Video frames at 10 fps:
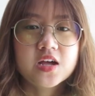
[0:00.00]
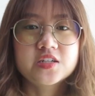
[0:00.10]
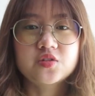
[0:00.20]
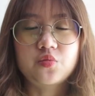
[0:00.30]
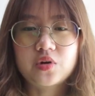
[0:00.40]

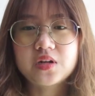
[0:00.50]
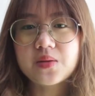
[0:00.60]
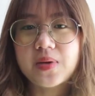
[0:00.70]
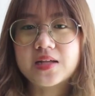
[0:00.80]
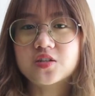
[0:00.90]
So it really
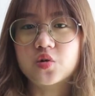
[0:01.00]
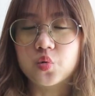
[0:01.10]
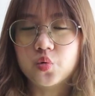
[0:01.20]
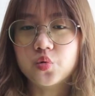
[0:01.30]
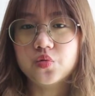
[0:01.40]
depends on
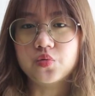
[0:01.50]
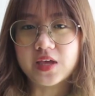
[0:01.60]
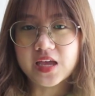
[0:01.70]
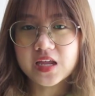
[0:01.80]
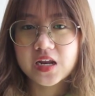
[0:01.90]
who you
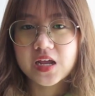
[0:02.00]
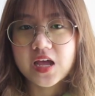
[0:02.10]
get.